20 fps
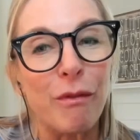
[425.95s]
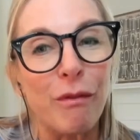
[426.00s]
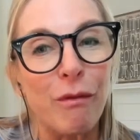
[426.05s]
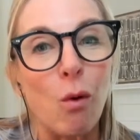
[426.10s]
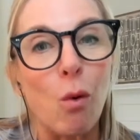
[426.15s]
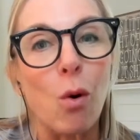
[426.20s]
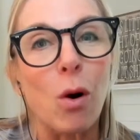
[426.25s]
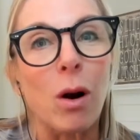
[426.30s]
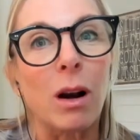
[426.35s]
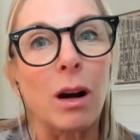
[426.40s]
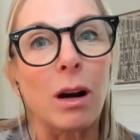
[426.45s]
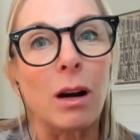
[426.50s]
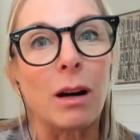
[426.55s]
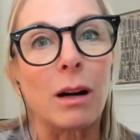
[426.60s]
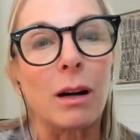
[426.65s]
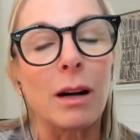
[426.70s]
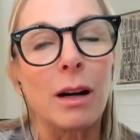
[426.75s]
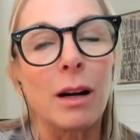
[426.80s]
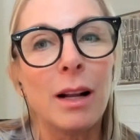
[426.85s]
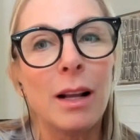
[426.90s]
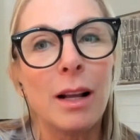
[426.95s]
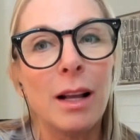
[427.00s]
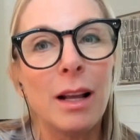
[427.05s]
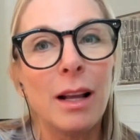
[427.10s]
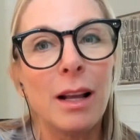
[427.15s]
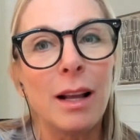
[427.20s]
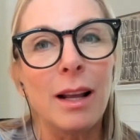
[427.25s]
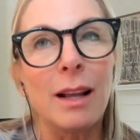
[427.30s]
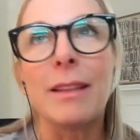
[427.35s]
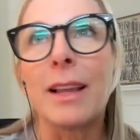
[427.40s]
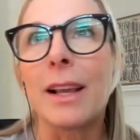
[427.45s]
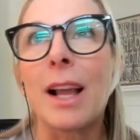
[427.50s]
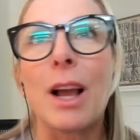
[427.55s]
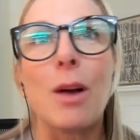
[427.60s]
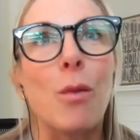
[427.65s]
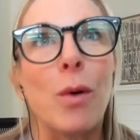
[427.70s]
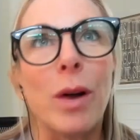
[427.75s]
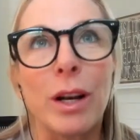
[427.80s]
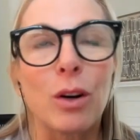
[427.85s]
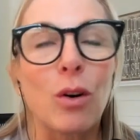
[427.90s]
for, and like
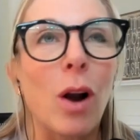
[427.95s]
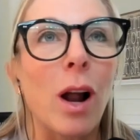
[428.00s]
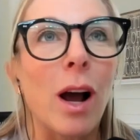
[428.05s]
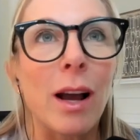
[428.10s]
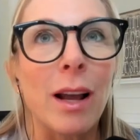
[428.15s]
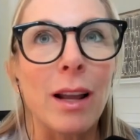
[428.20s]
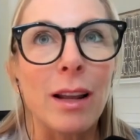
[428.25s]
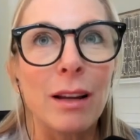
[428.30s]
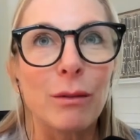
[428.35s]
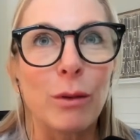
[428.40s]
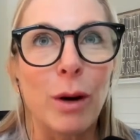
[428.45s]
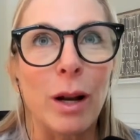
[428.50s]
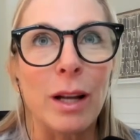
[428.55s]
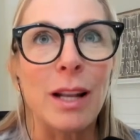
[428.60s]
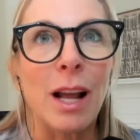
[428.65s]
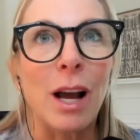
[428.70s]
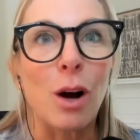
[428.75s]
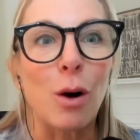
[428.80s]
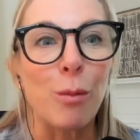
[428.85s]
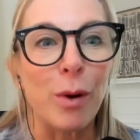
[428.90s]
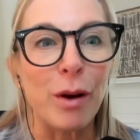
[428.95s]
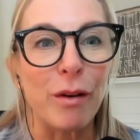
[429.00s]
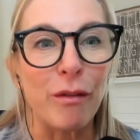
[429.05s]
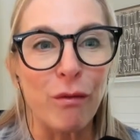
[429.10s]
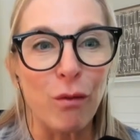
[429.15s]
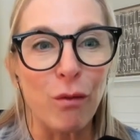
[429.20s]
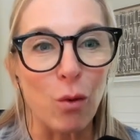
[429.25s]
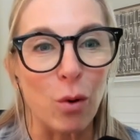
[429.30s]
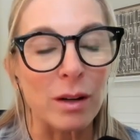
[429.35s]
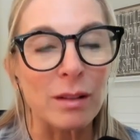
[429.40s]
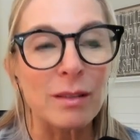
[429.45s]
I want to cry right now, but for